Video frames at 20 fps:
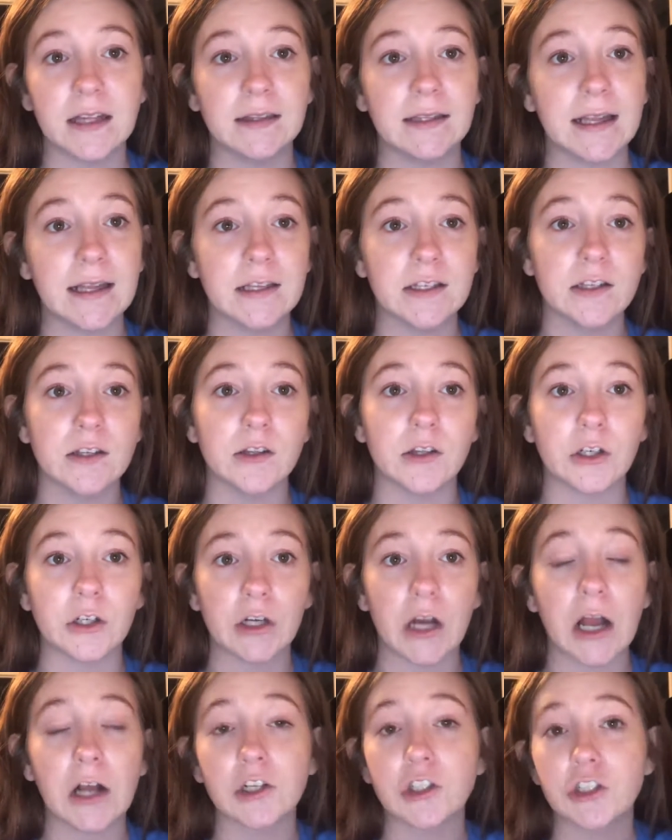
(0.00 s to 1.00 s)
and they're
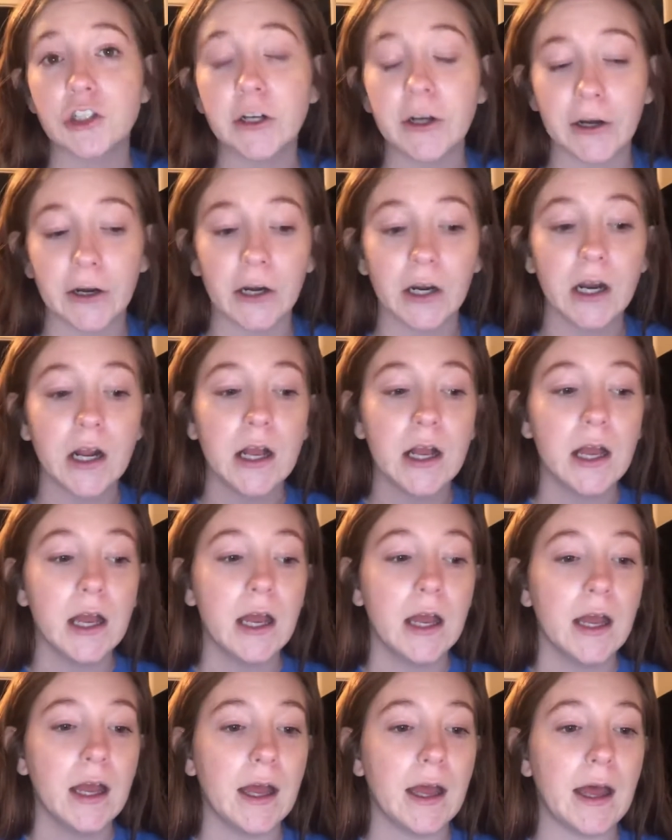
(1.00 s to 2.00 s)
not sure.
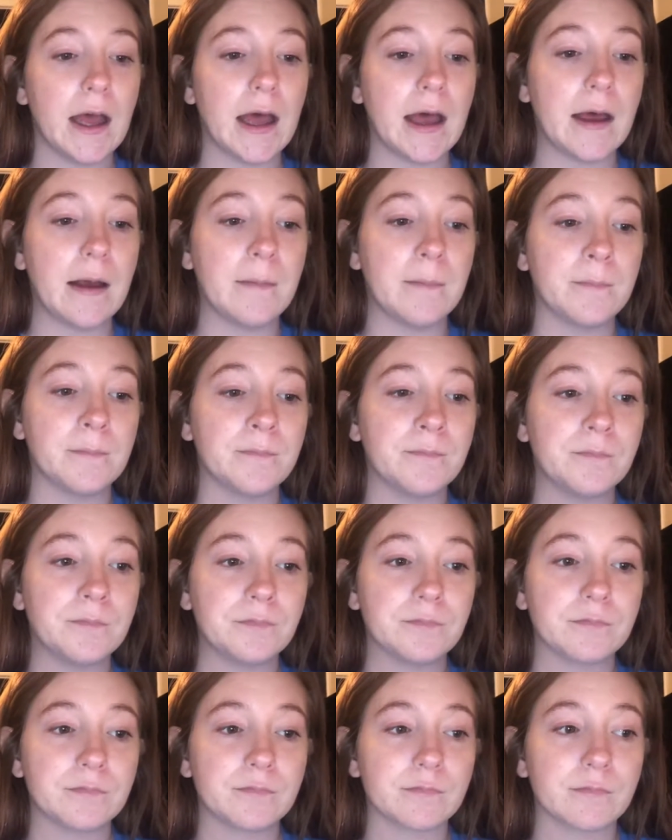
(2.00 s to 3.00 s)
You
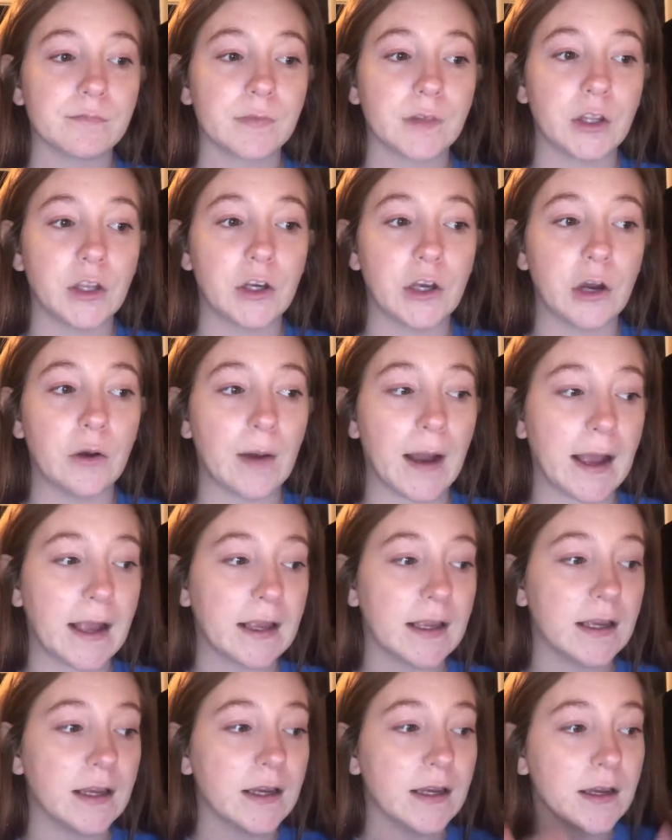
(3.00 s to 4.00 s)
know,
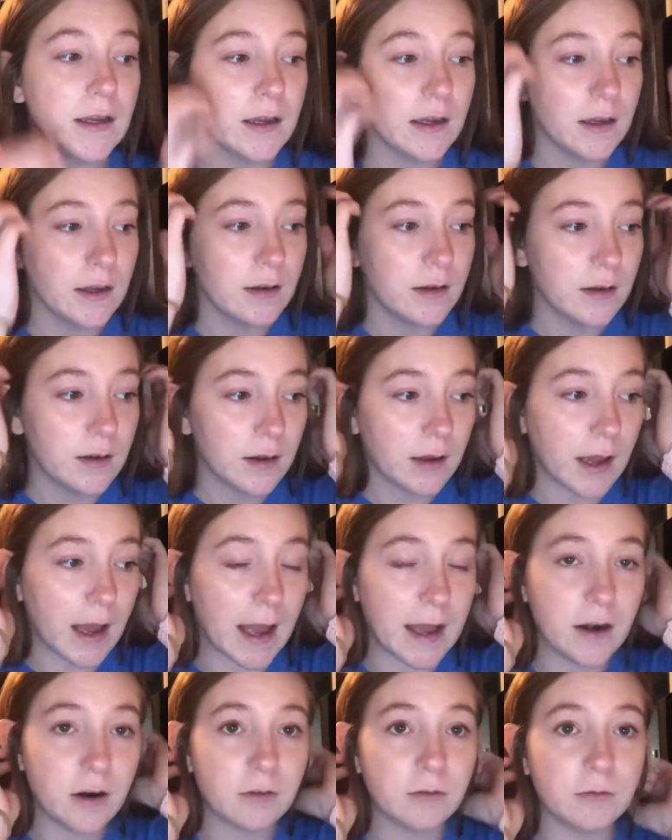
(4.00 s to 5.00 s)
I
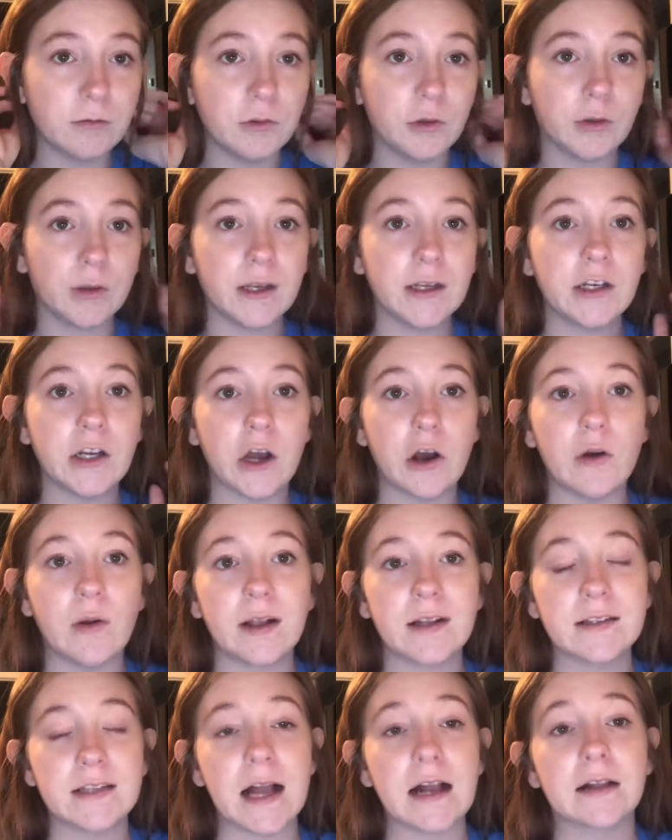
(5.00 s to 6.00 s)
don't really know
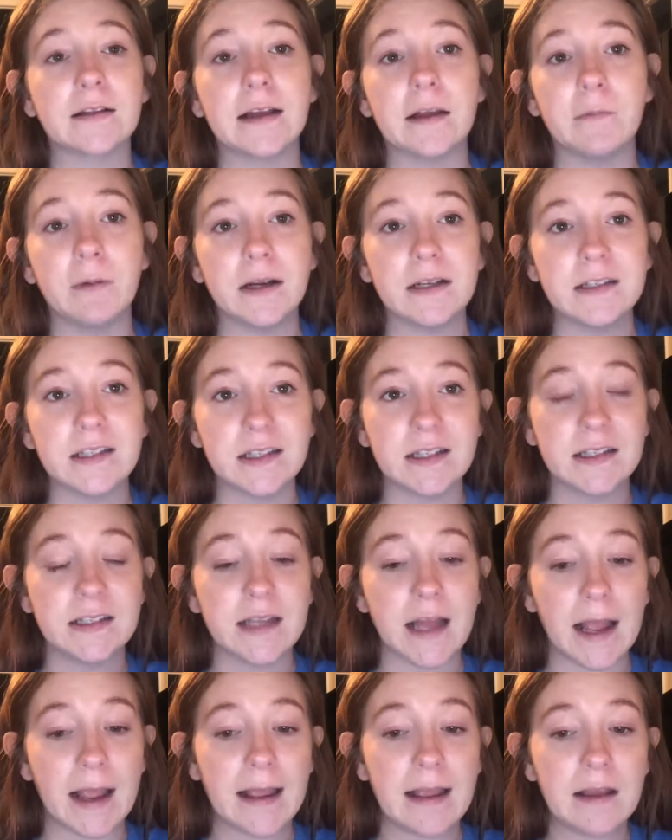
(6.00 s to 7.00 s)
exactly what to
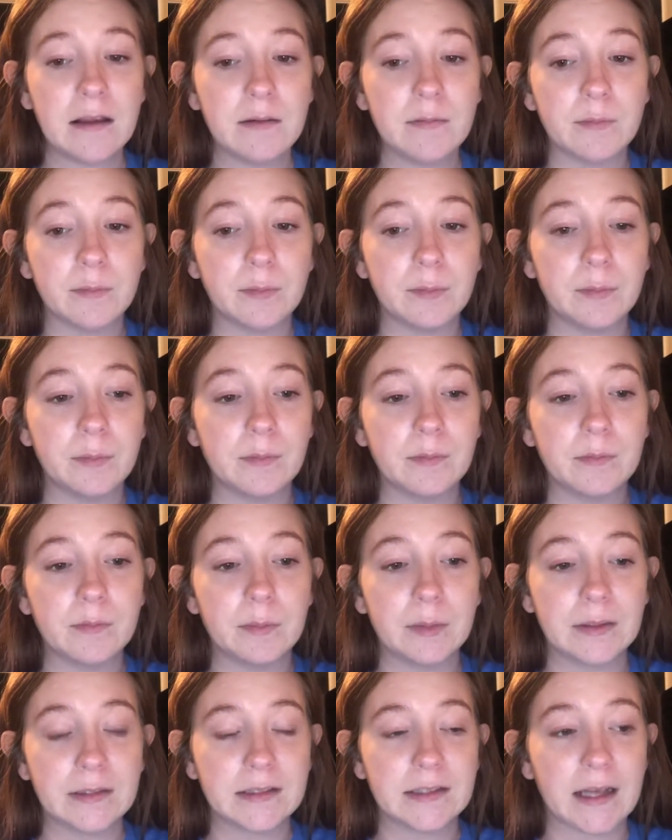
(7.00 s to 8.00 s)
say
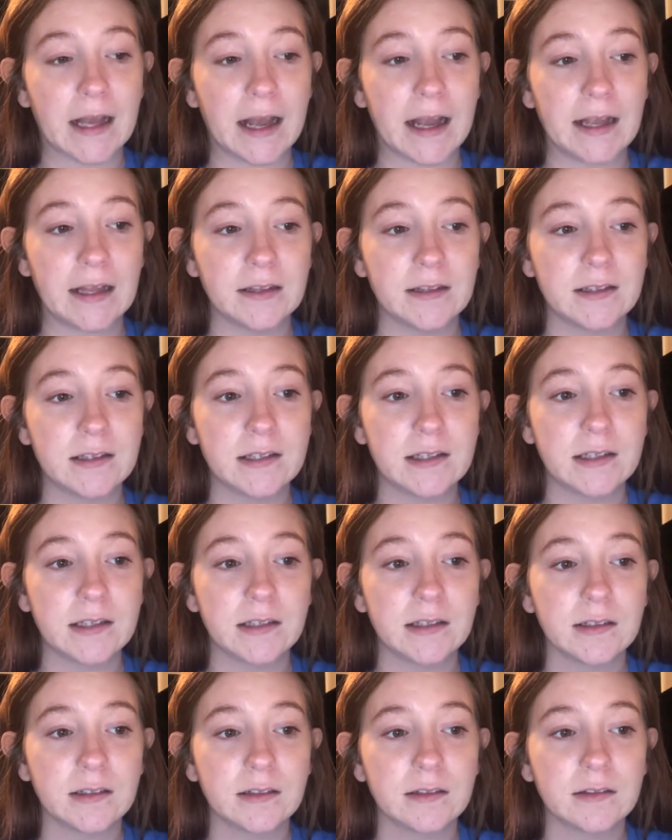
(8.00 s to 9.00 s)
besides
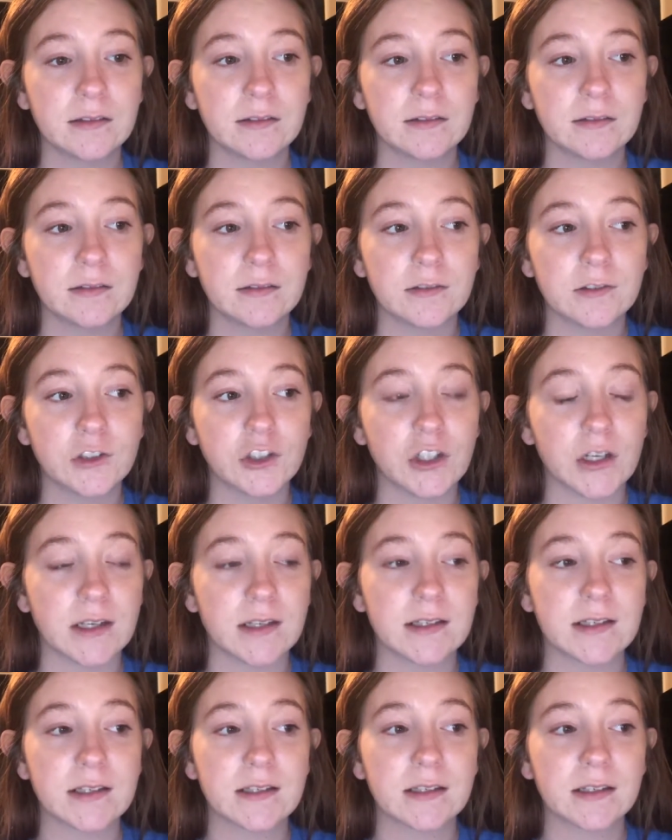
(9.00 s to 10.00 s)

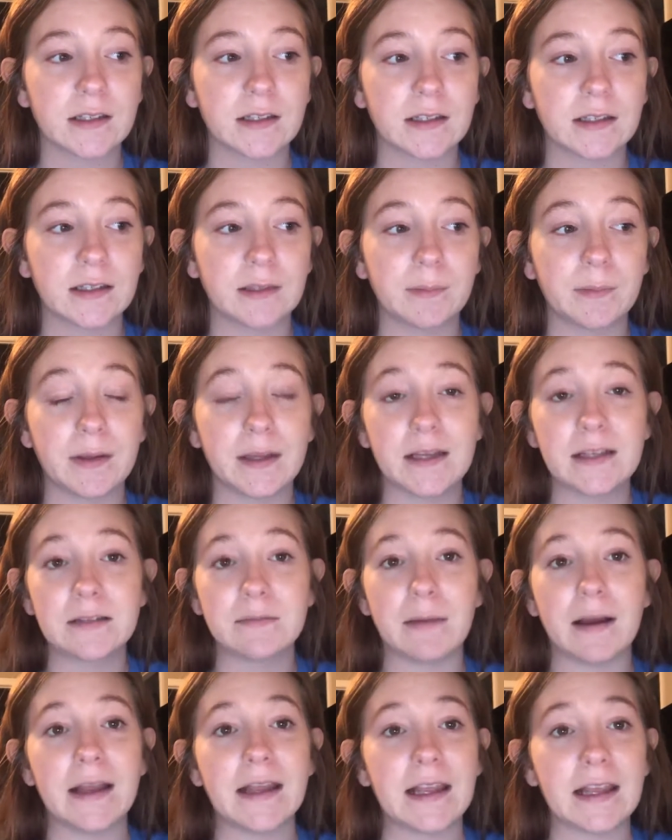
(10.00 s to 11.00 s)
just because
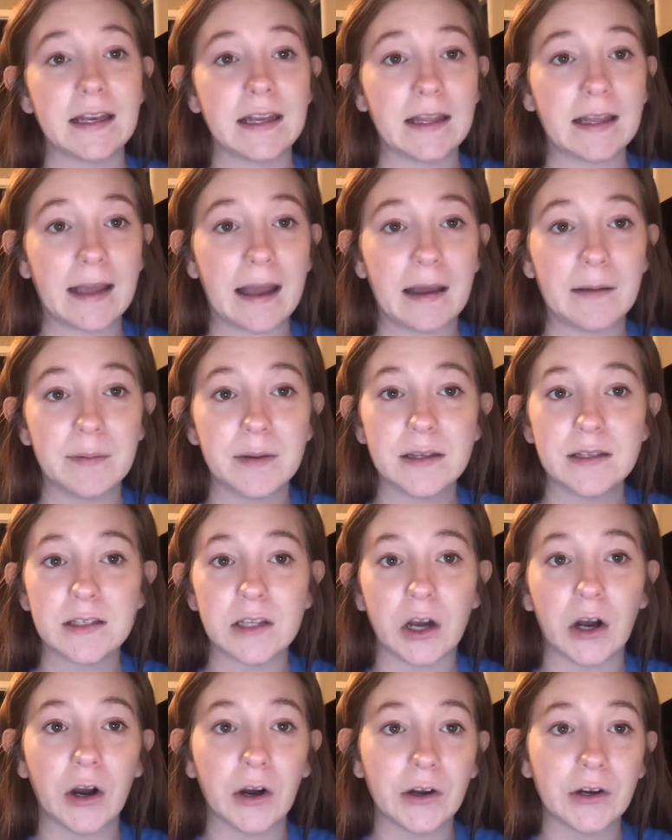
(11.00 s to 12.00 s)
my eating habits
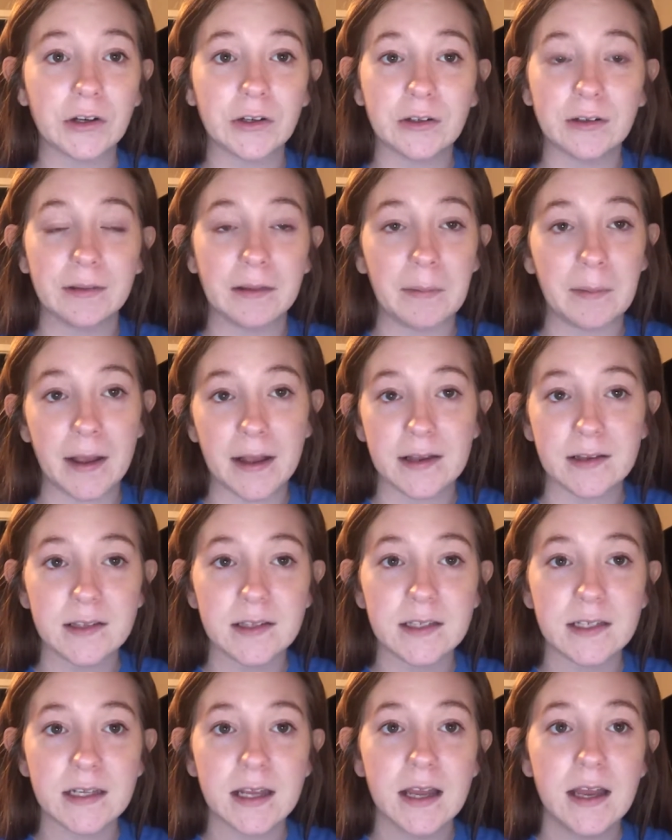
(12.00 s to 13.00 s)
aren't the
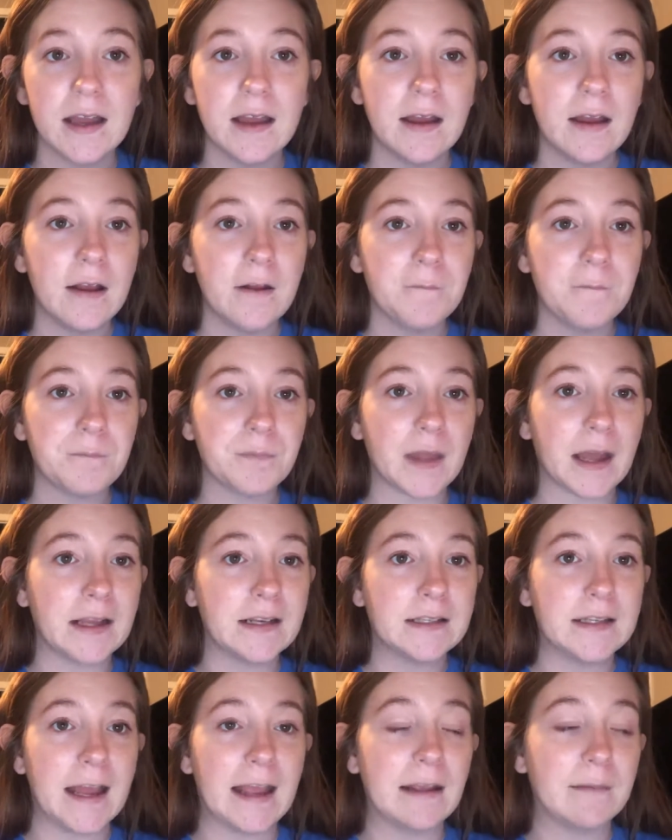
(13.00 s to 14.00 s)
best. I
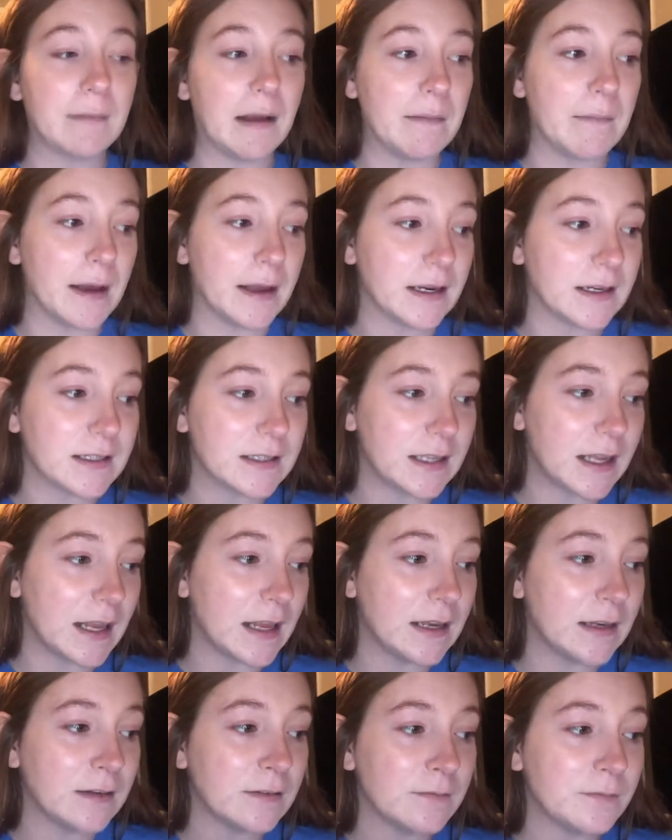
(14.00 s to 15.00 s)
take my
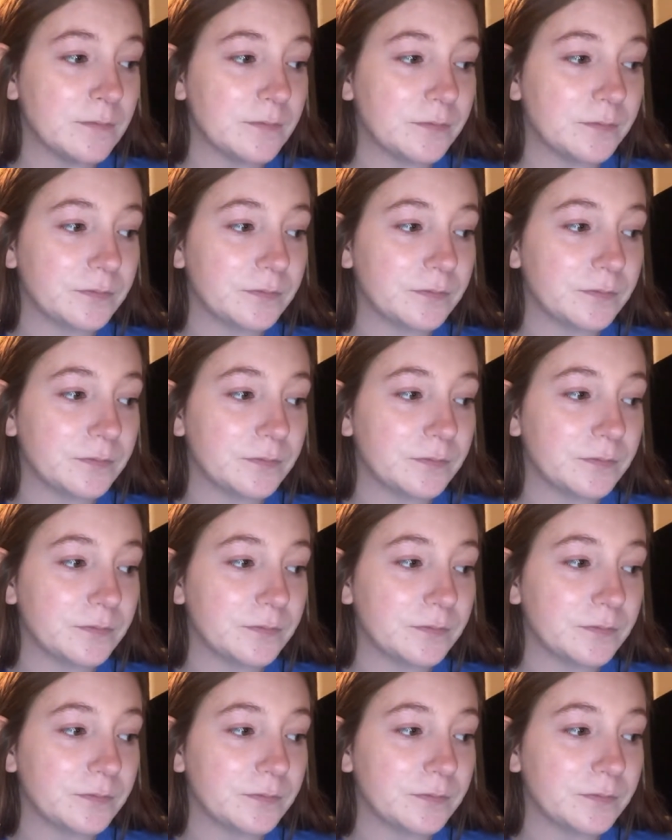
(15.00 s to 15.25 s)
medicine